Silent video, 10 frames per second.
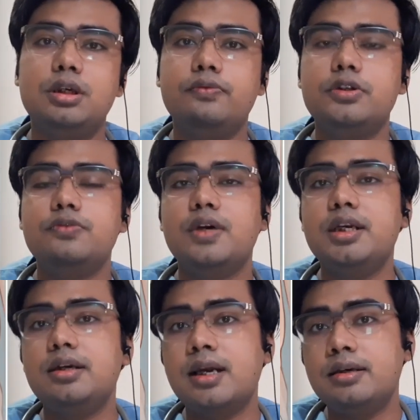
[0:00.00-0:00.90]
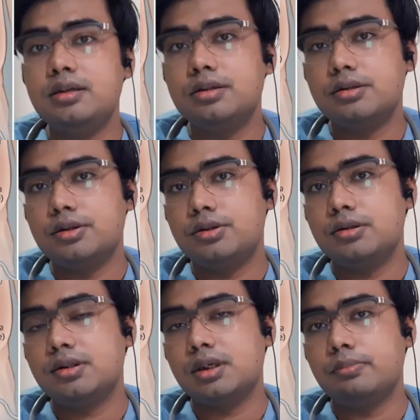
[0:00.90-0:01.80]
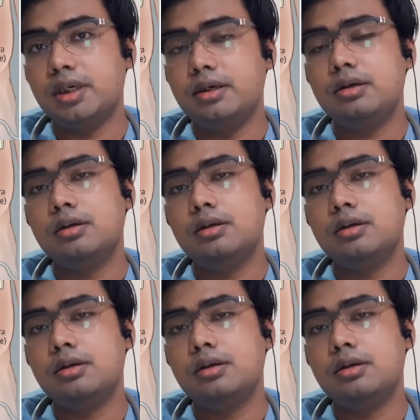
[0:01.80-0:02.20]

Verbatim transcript: in which very tiny incisions are made,